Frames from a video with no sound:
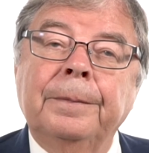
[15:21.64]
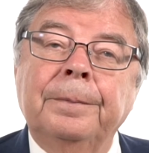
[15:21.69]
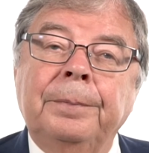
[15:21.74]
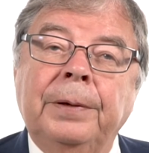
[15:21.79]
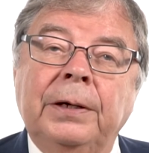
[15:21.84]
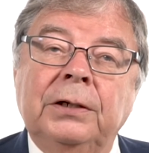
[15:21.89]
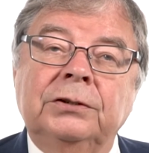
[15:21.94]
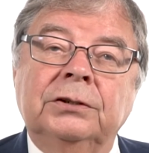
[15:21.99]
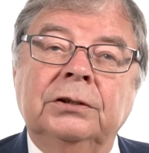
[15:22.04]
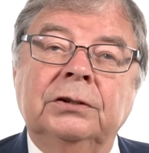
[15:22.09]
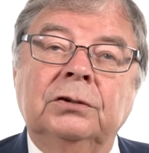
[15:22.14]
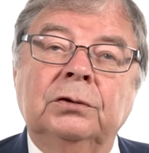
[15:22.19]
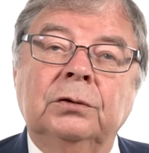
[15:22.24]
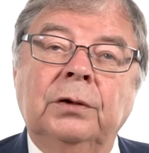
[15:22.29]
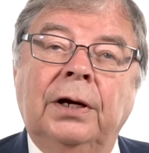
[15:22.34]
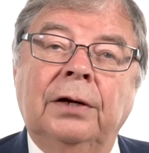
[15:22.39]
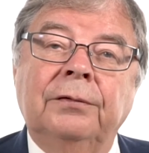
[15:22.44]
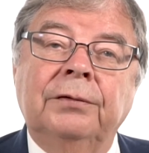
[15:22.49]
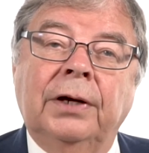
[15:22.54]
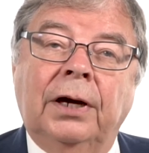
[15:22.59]
patients who
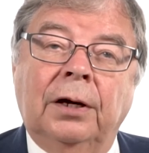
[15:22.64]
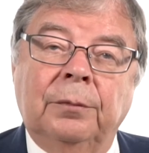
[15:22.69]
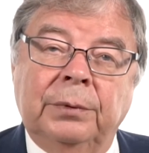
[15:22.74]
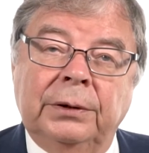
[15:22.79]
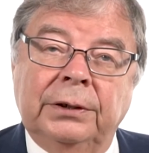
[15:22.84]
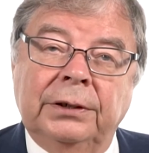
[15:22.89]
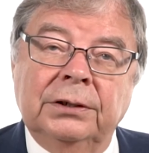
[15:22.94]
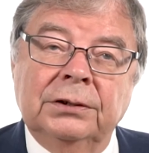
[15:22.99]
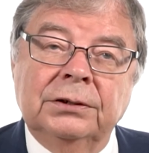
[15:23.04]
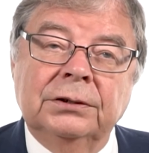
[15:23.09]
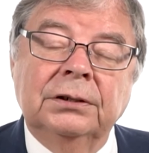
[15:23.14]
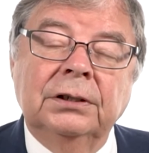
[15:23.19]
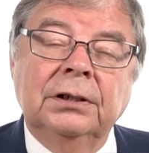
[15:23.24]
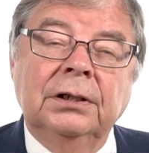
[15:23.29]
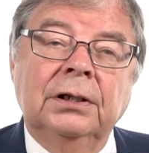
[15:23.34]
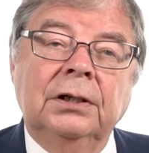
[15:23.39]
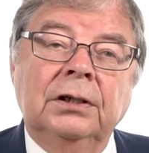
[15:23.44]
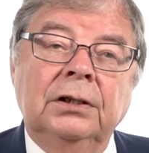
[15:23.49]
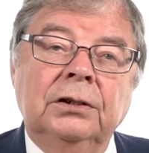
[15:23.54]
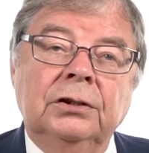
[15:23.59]
have diabetes.
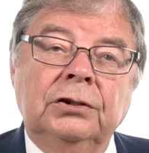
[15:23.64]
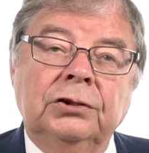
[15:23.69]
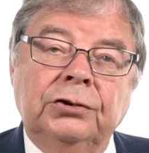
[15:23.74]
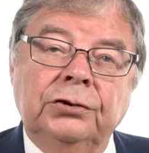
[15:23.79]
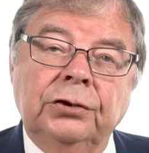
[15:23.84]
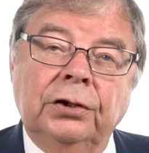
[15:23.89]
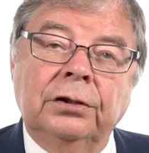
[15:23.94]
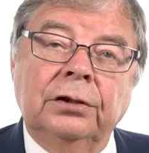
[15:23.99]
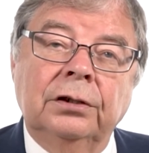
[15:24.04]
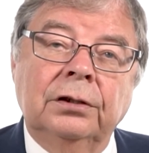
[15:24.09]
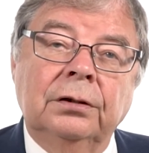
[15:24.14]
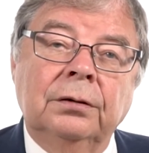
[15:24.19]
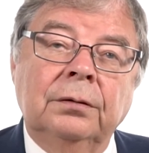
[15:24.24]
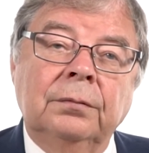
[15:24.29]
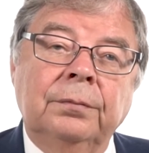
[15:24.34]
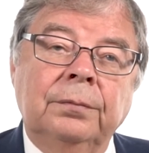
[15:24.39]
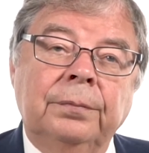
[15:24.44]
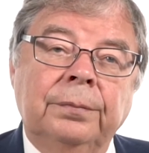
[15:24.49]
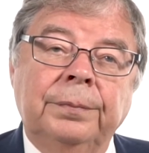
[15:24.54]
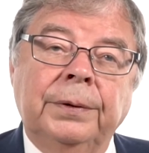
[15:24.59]
Certain
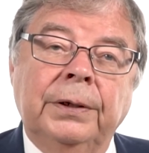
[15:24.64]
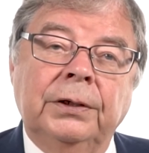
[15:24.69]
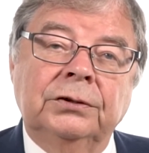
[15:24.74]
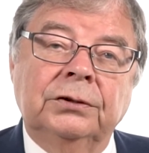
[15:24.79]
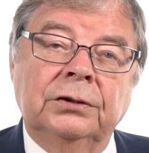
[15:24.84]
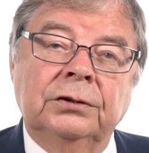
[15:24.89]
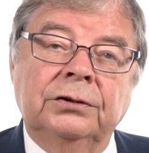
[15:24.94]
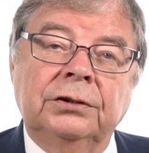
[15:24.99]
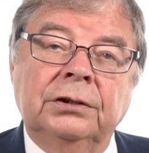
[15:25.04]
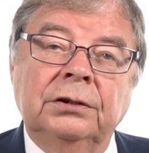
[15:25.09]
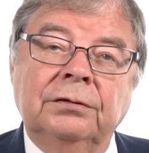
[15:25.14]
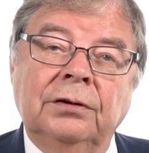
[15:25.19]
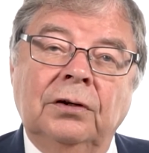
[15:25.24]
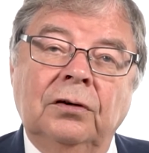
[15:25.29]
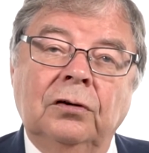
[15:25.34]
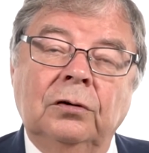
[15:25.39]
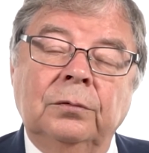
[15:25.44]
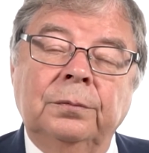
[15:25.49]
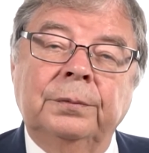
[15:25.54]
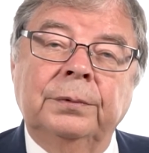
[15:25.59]
patients
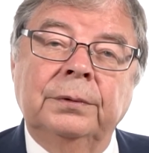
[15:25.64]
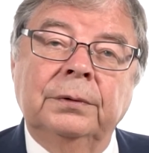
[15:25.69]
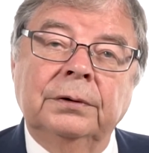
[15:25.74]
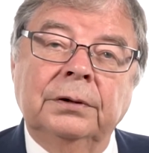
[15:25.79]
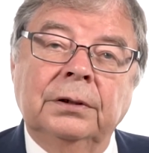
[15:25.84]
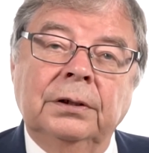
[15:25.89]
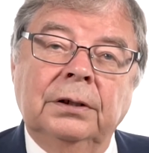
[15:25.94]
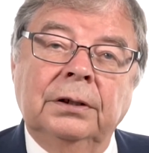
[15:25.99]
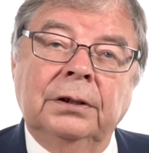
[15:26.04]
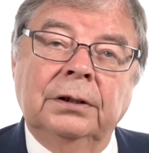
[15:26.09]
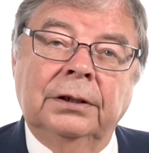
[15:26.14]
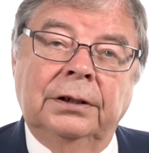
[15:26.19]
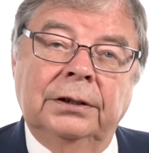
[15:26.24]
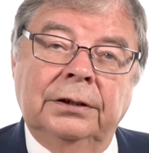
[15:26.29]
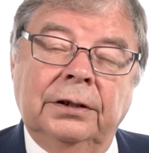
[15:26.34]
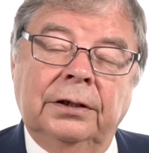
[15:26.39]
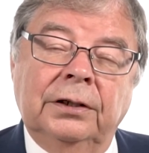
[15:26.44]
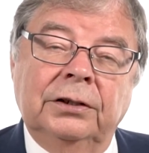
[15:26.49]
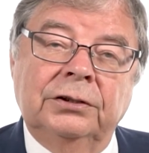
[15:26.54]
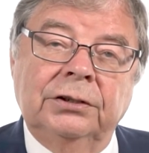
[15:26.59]
develop
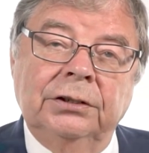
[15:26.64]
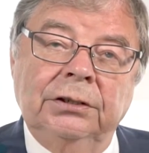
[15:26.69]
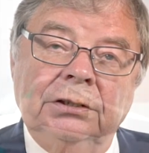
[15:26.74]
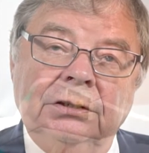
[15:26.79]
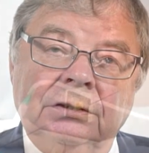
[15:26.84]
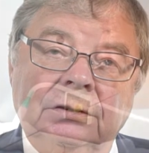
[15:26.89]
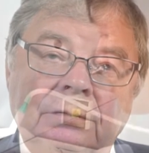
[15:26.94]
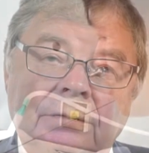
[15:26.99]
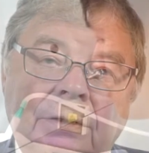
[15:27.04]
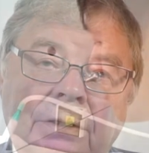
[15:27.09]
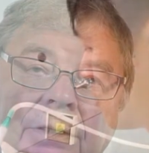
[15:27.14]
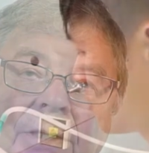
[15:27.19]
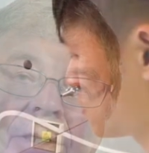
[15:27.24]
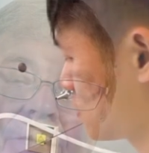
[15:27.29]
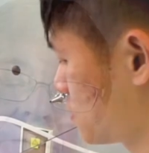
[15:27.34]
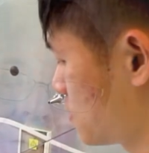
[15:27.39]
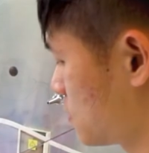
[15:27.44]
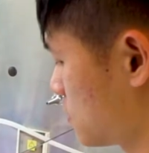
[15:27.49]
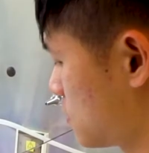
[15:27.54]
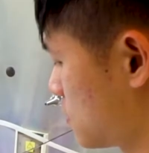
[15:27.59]
kidney disease when they
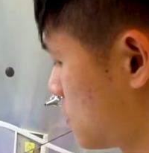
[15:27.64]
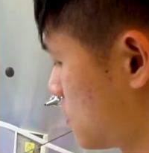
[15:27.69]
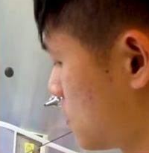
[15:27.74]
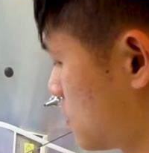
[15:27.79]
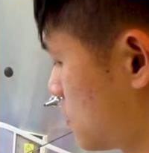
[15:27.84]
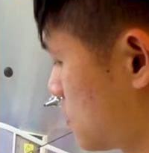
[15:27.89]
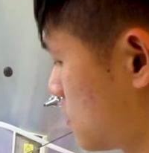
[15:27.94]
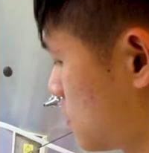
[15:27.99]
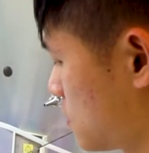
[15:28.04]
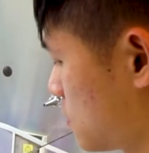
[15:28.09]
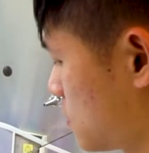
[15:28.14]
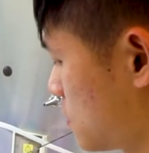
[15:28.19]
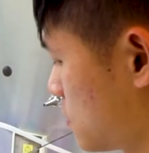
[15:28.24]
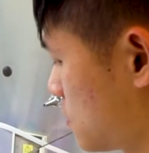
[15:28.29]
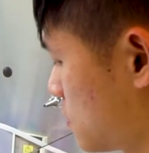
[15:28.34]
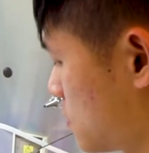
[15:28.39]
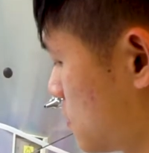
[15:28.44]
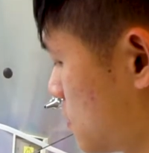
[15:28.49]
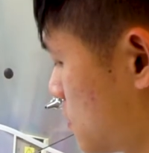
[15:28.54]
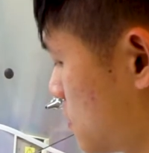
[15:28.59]
have diabetes and
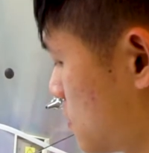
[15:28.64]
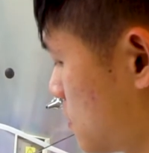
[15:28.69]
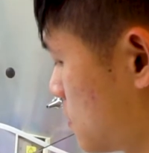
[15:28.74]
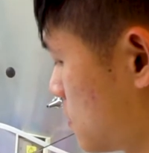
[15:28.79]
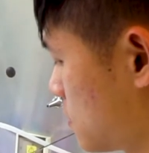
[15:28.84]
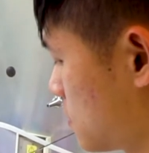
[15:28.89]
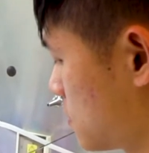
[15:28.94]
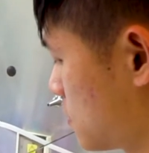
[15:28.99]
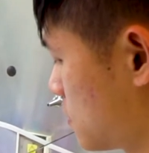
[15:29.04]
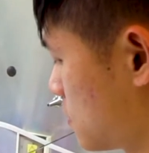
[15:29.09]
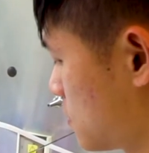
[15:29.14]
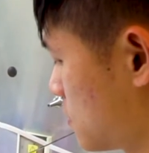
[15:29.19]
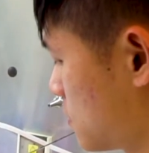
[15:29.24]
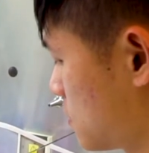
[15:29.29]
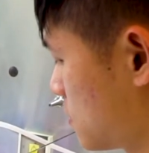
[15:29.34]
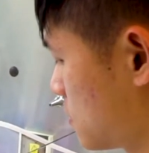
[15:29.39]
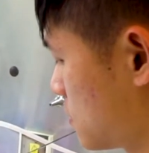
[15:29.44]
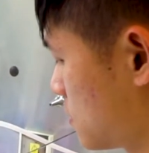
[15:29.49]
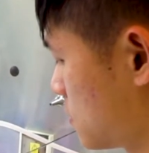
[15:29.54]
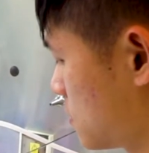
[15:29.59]
others do not.
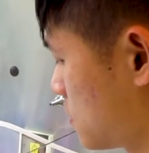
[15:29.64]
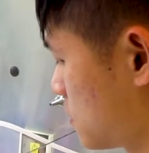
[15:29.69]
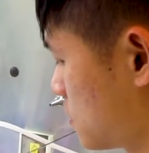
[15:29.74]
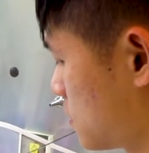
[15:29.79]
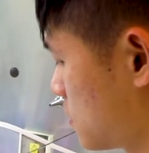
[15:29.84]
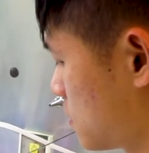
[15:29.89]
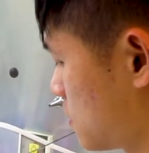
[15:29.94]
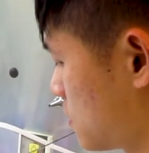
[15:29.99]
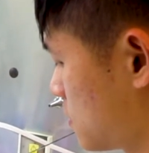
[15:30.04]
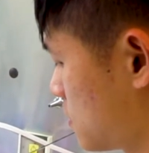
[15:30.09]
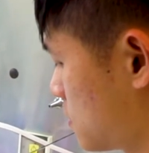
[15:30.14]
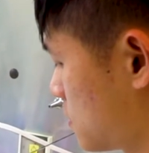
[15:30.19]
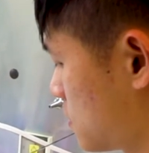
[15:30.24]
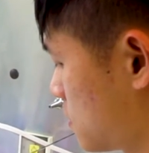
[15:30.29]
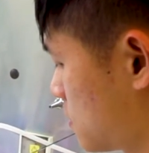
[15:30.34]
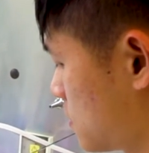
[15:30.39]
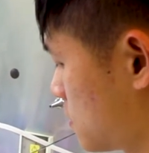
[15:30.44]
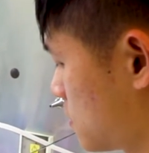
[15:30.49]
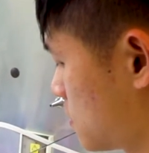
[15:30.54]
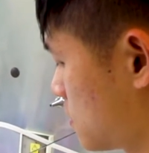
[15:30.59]
We would like to know
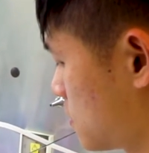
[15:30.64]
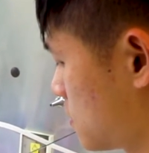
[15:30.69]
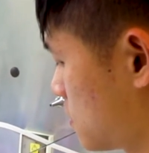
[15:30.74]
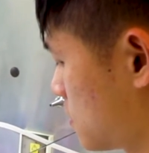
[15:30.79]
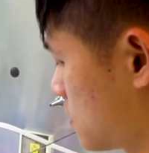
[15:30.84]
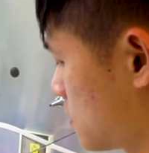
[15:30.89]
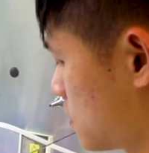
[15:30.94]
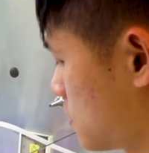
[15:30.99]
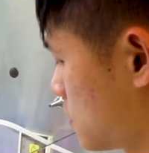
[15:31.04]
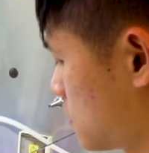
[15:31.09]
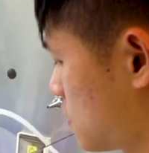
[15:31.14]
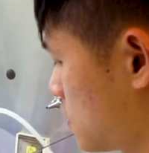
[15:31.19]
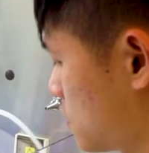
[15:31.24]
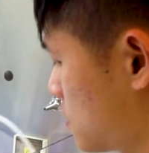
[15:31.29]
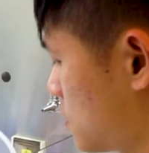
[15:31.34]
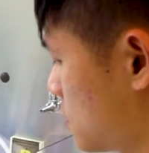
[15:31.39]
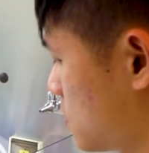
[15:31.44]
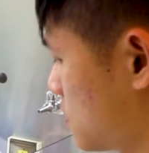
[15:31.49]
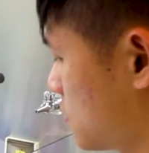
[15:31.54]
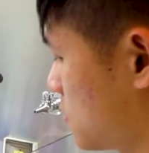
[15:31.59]
the genetic
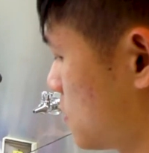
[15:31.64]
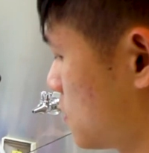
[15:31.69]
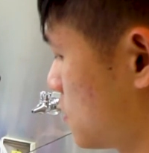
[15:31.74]
causes